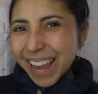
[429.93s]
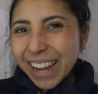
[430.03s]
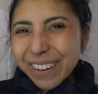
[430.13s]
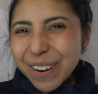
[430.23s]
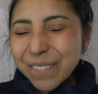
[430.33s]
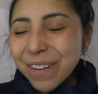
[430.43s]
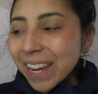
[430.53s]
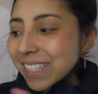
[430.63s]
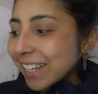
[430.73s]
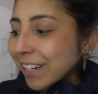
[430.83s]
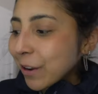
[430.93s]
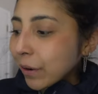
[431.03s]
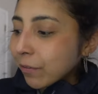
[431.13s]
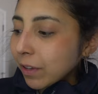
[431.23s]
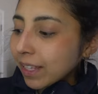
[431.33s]
I don't know why I didn't know
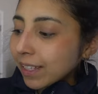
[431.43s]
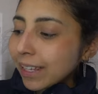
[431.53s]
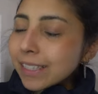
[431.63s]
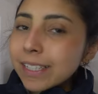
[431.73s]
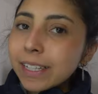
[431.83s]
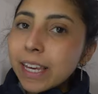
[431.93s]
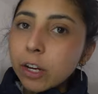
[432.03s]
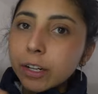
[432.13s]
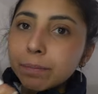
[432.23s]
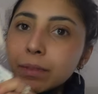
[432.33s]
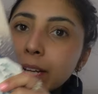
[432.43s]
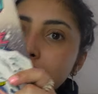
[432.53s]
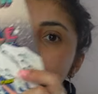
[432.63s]
if it, it's a here, like